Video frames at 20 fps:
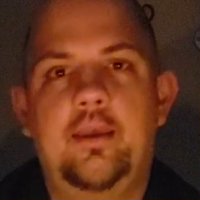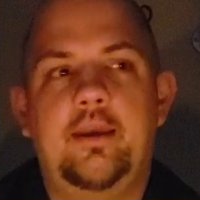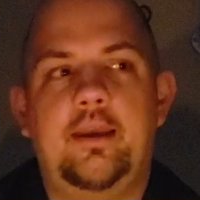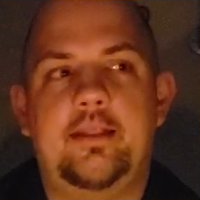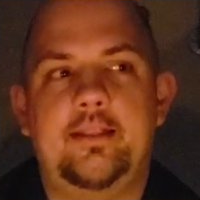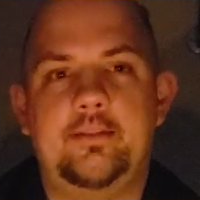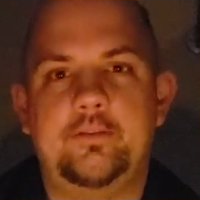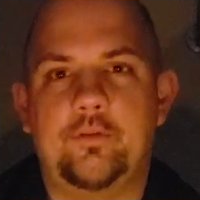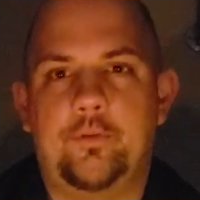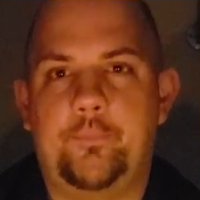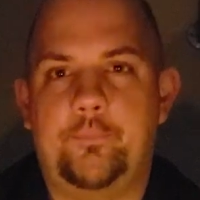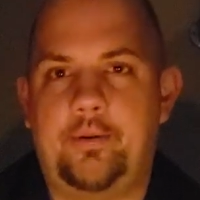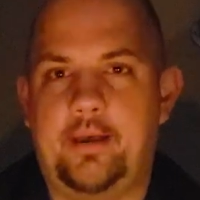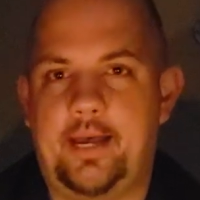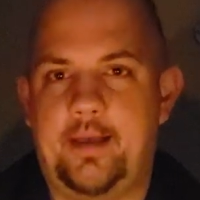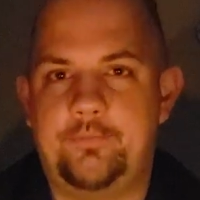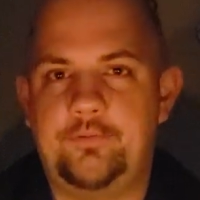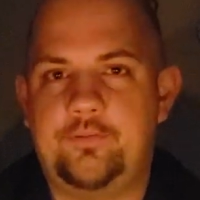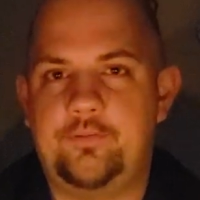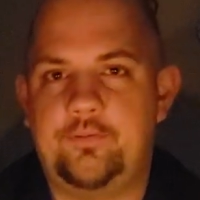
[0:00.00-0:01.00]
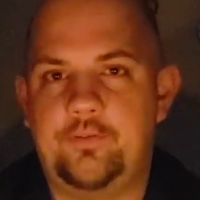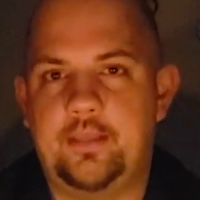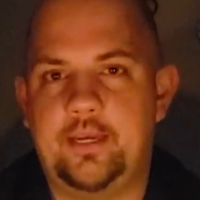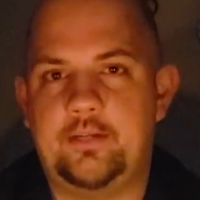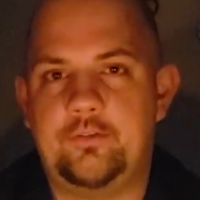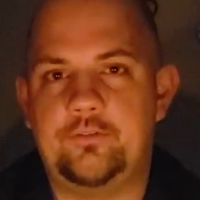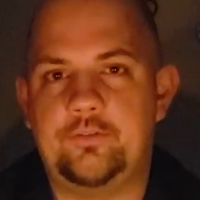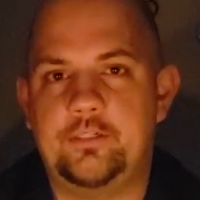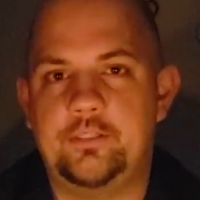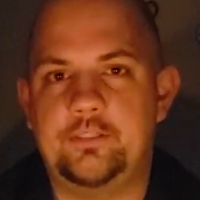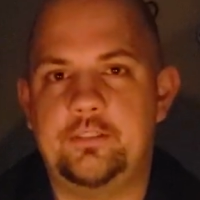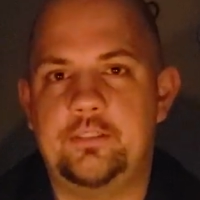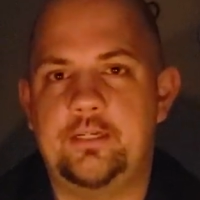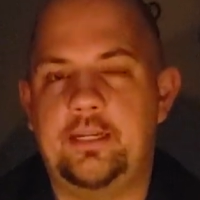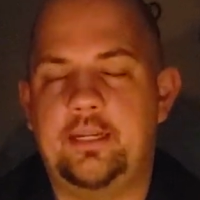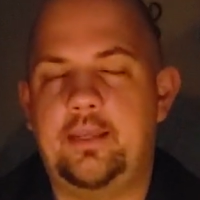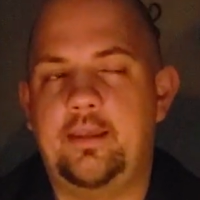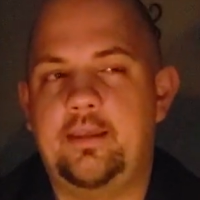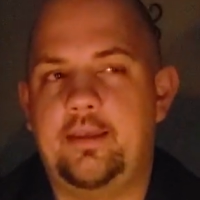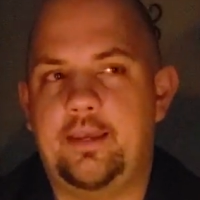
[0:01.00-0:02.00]
and these little pops of
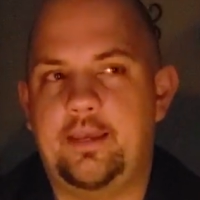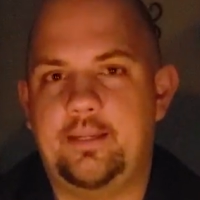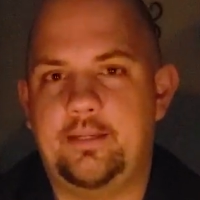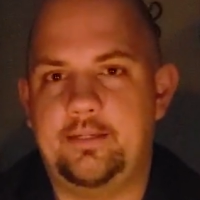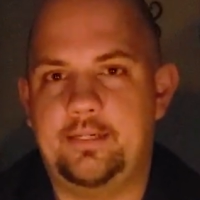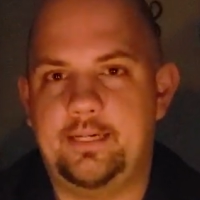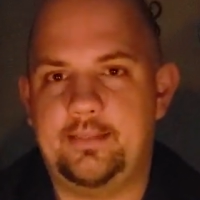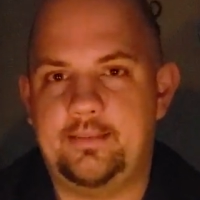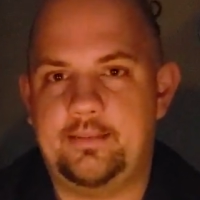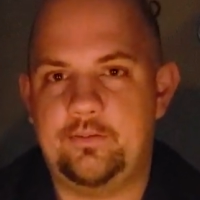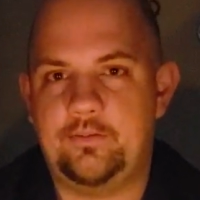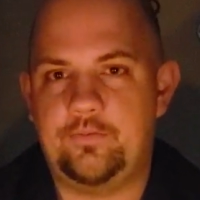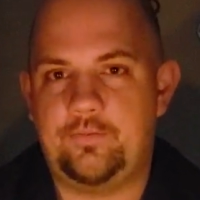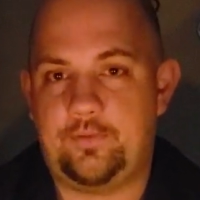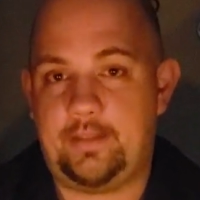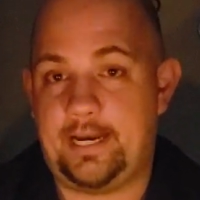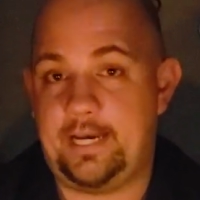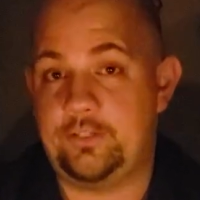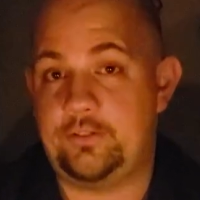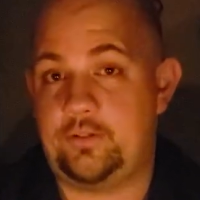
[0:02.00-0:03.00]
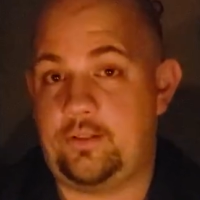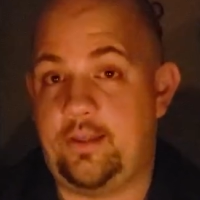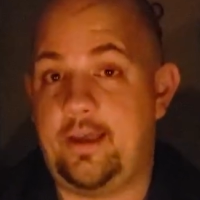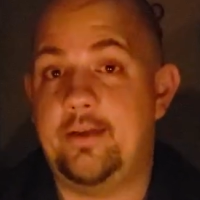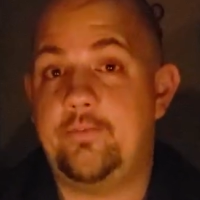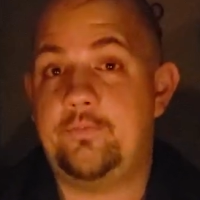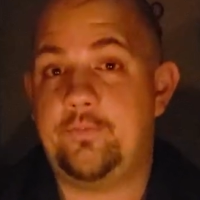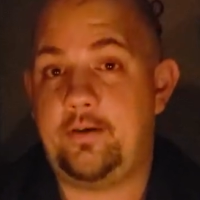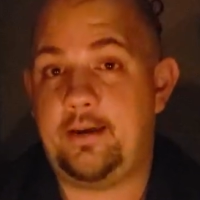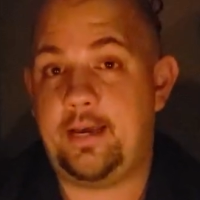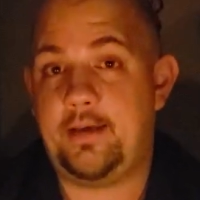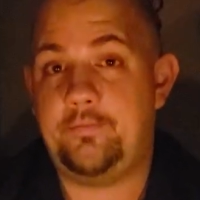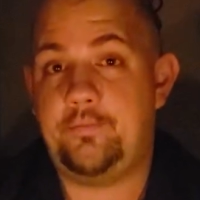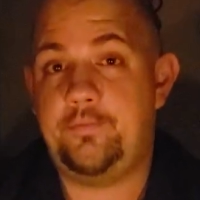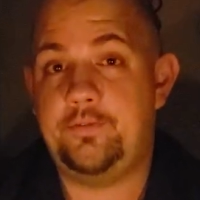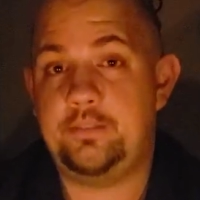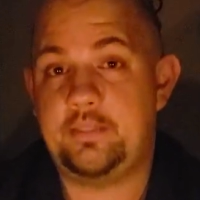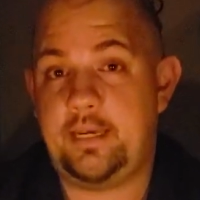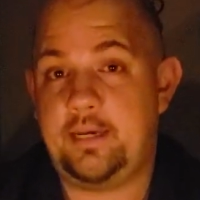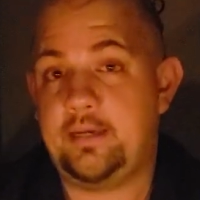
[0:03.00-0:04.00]
electricity, and you get this flash of light for half
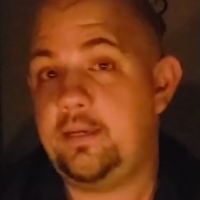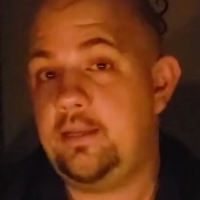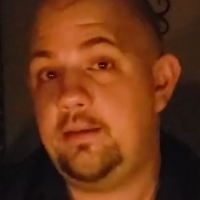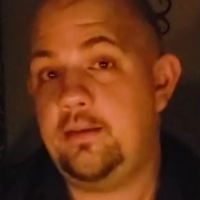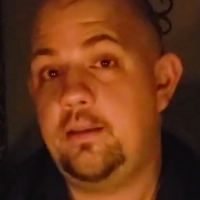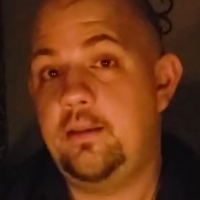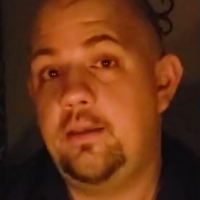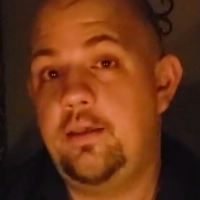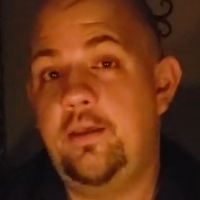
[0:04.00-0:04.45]
of a second,